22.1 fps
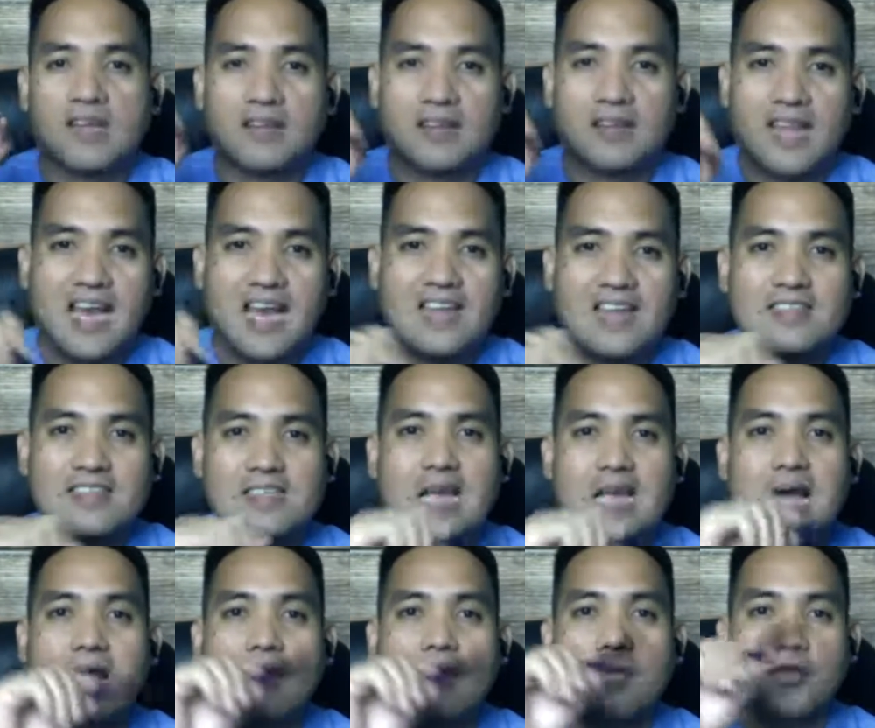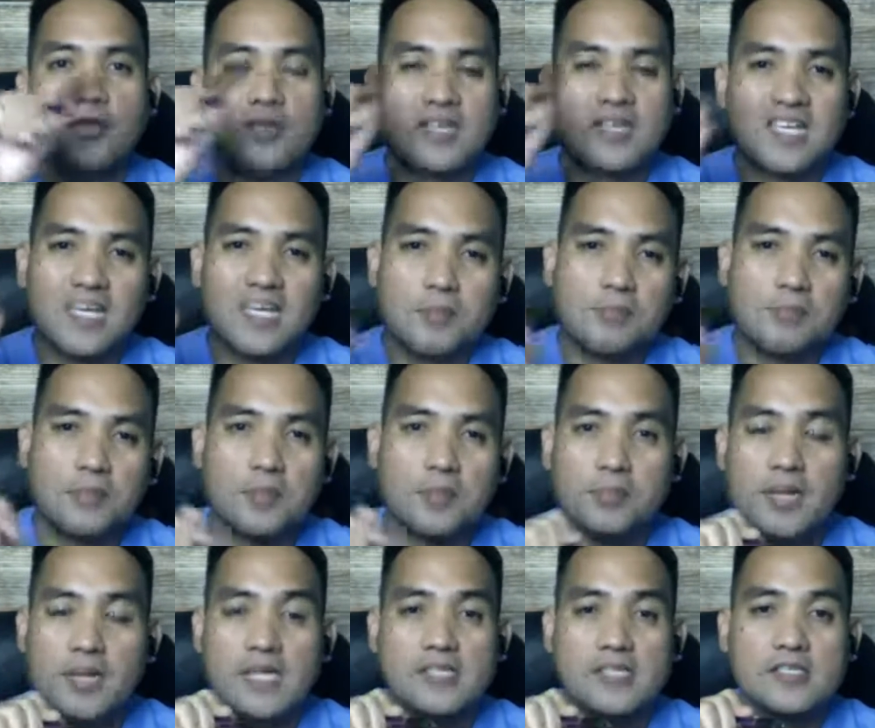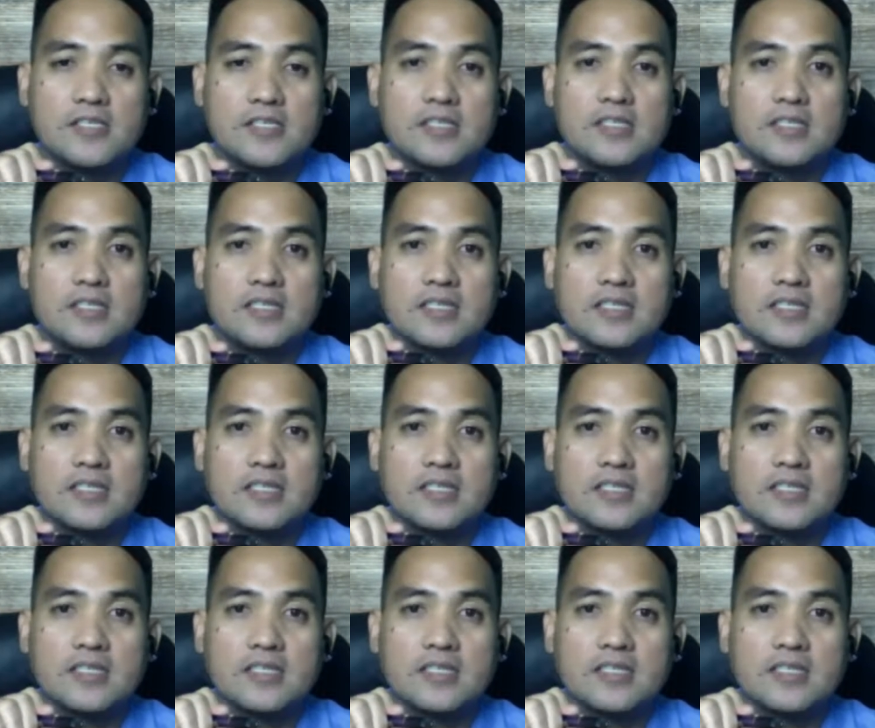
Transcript: That's how you keep the patient